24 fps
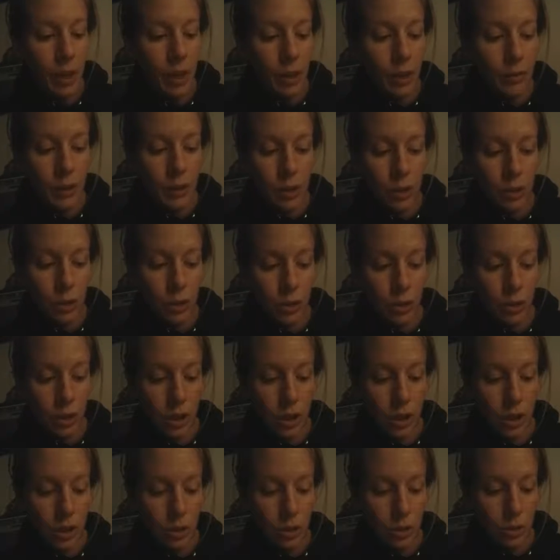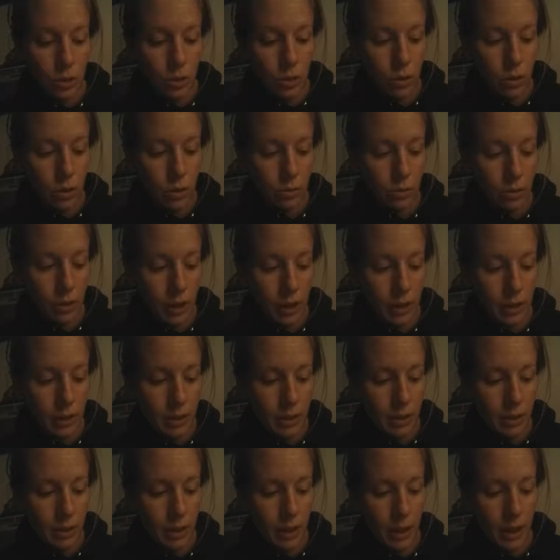Eventually, a student
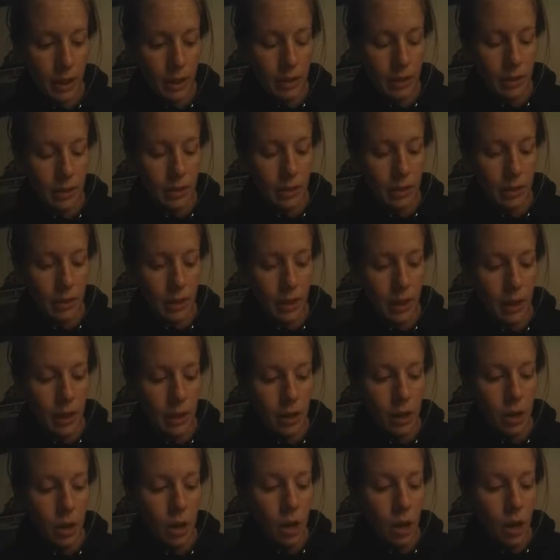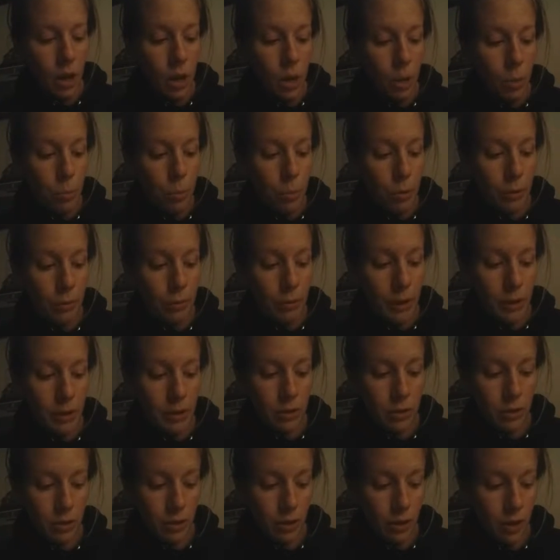raised his hand and said,
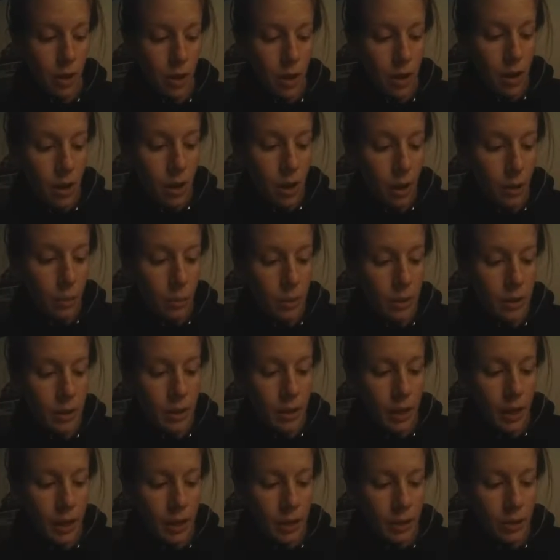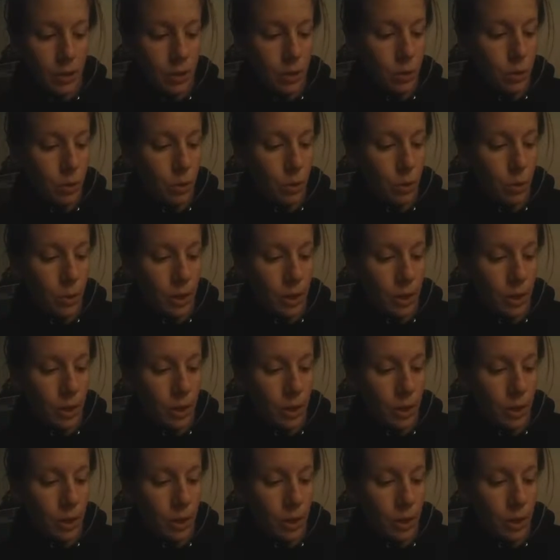"Professor, I want to ask you a